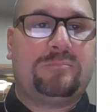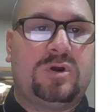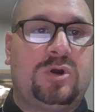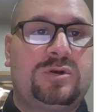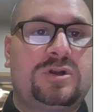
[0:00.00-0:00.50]

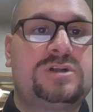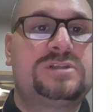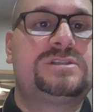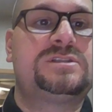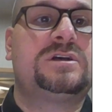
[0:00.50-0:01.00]

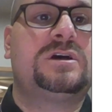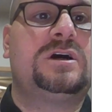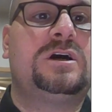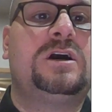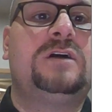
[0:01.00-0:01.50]
Owners
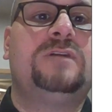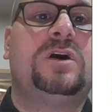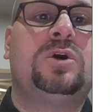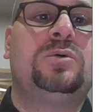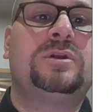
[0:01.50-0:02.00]
of
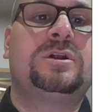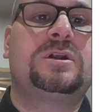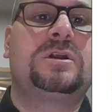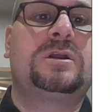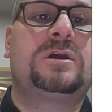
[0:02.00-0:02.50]

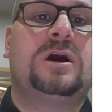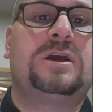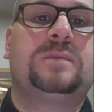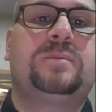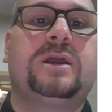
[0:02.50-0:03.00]

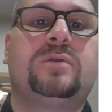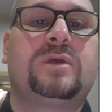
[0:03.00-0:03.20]
owner-occupied